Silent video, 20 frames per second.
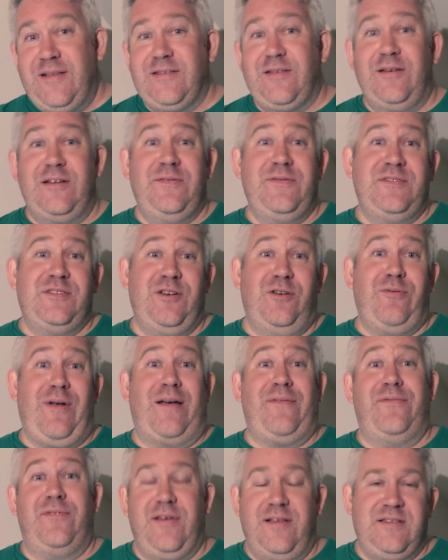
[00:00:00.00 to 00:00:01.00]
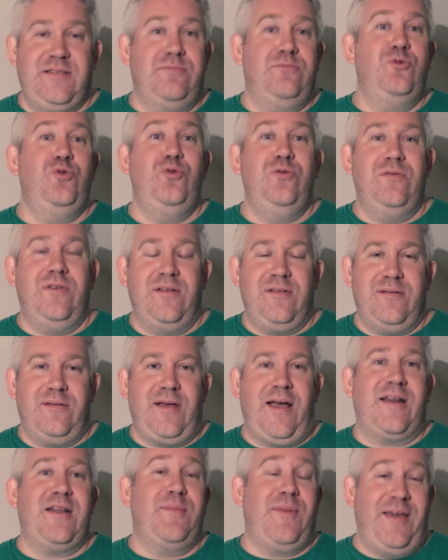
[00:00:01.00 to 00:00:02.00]
It's a graphic,
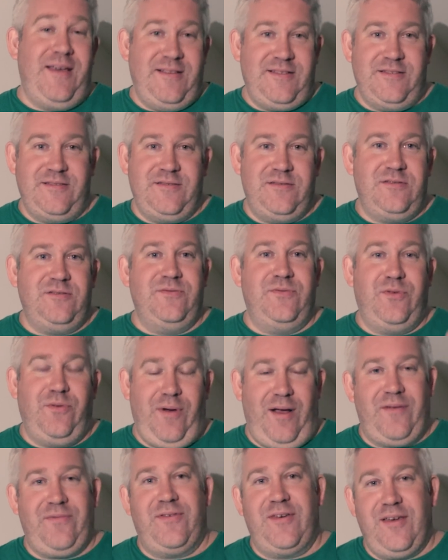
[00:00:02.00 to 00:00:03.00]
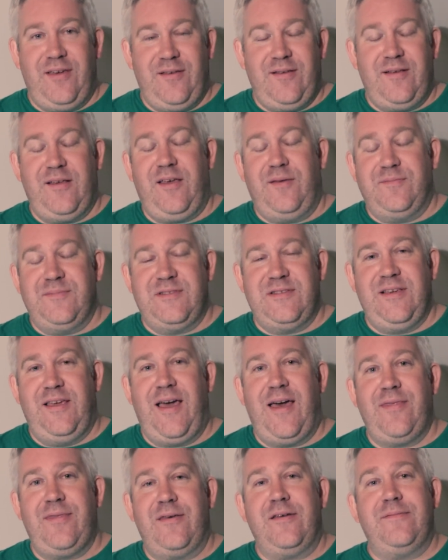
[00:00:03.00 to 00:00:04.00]
an animated sort of graphic that comes
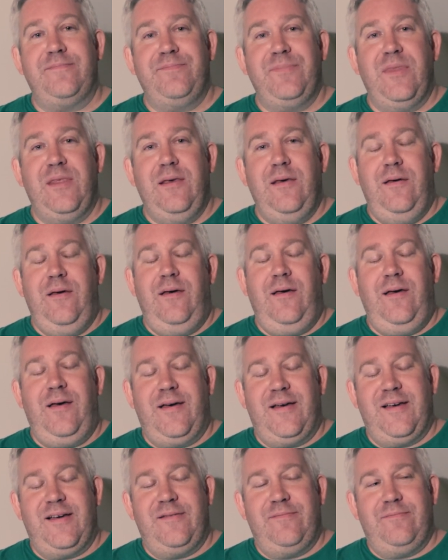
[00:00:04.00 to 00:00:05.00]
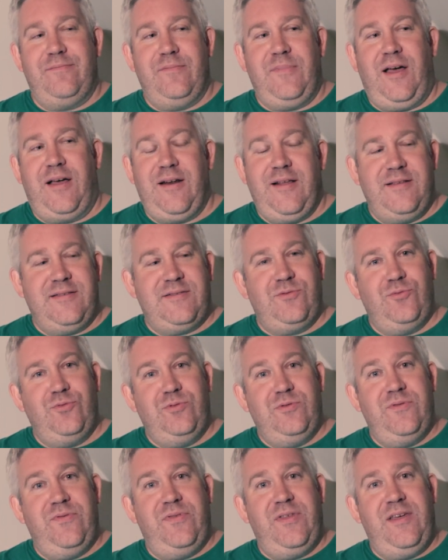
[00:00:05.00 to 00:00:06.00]
together, and it's
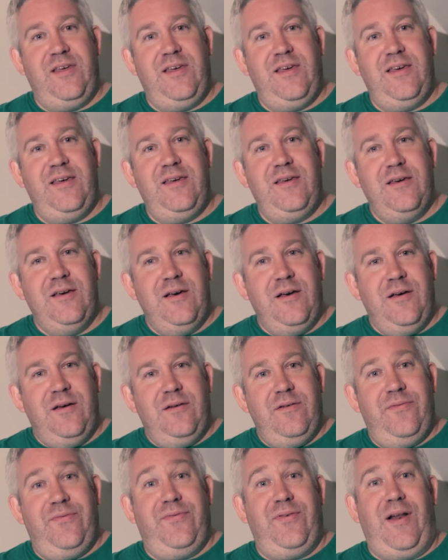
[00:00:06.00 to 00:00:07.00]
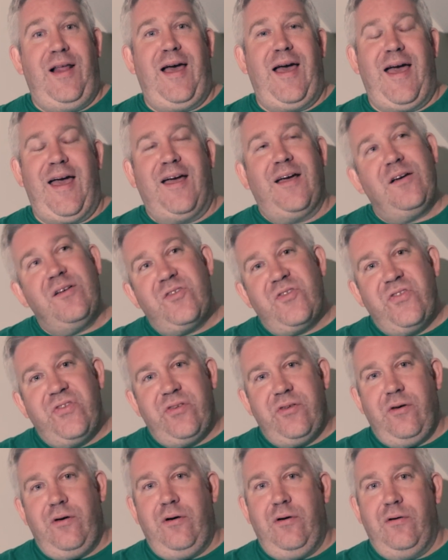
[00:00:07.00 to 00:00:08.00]
all of the
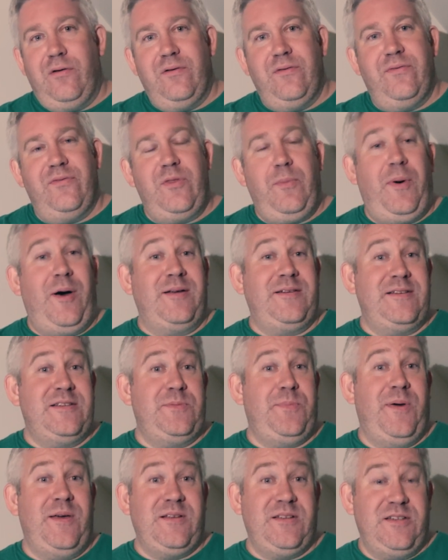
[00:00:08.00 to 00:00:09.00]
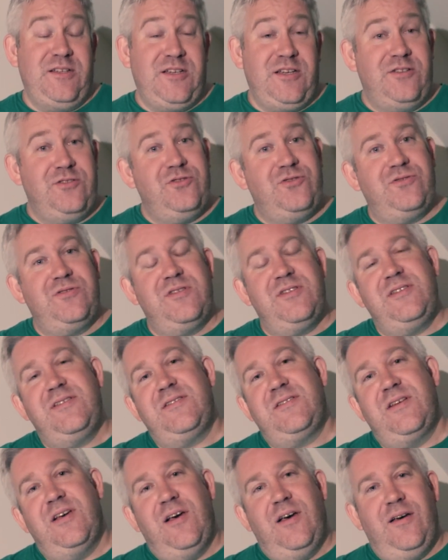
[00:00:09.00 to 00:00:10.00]
flags of the participating
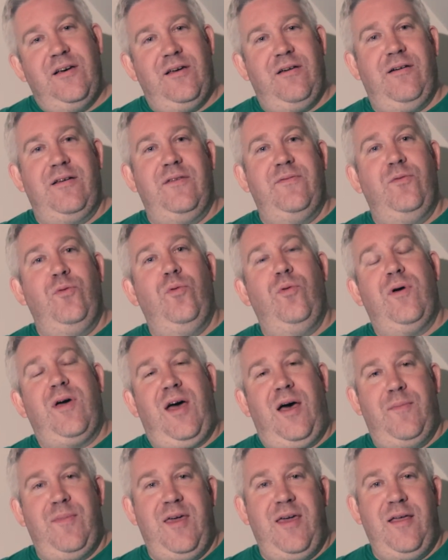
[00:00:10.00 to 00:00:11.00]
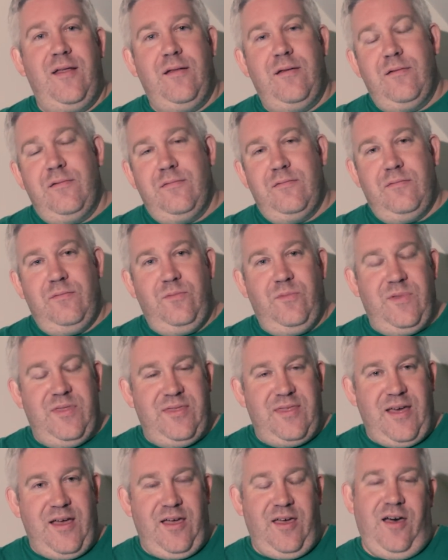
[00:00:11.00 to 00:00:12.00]
countries kind of all come in
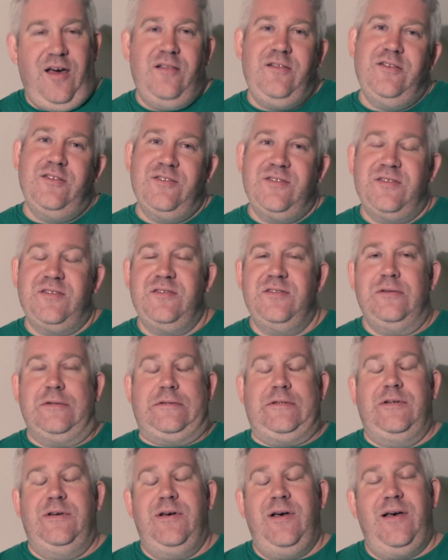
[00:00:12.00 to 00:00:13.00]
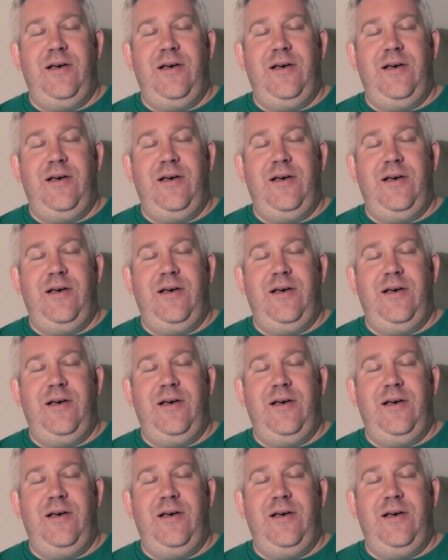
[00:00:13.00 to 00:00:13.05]
with their colours